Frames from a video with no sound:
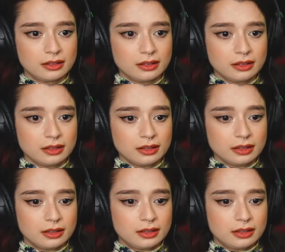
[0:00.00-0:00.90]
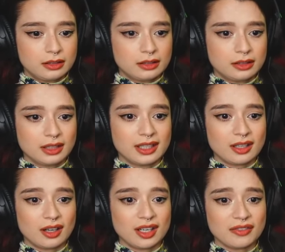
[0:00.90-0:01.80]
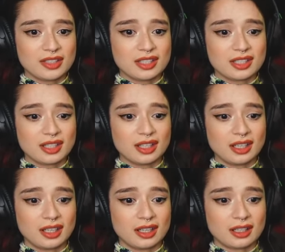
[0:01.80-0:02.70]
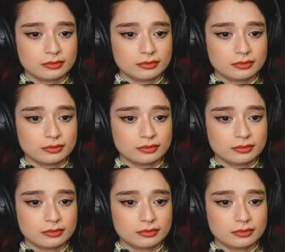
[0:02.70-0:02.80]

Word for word: me. Nose. I can't even see.